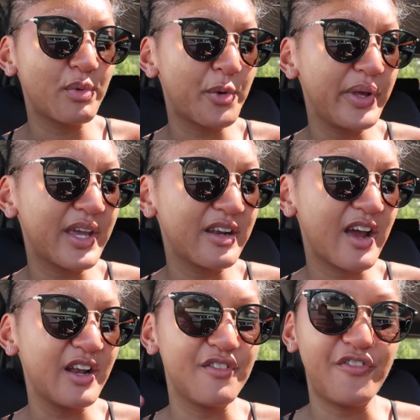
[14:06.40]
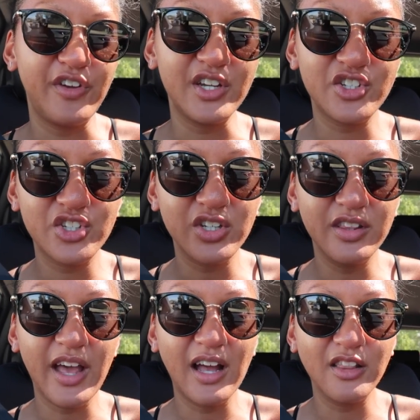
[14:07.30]
where we can kind of fish in
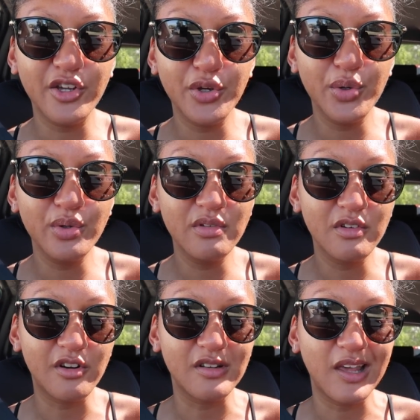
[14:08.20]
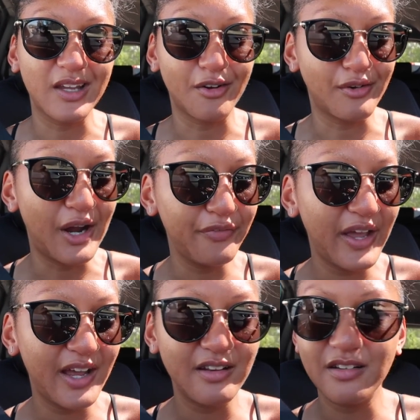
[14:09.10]
that lagoon, or like around
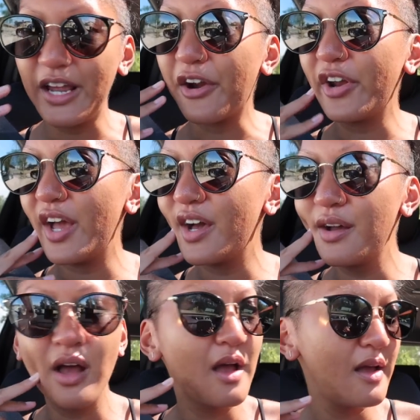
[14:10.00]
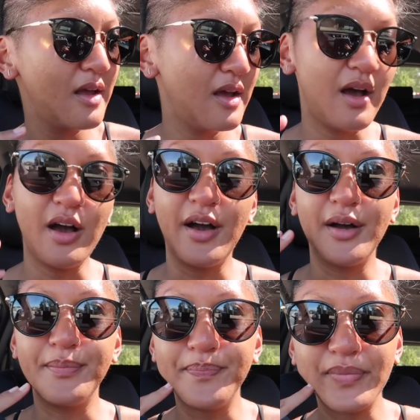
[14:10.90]
that area.
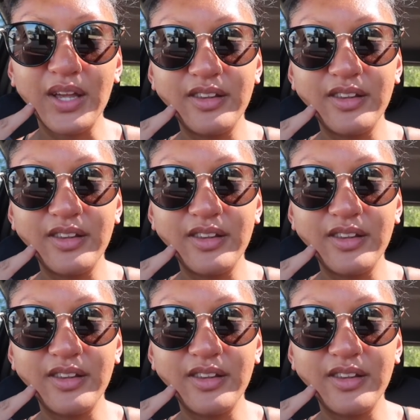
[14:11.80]
Um, and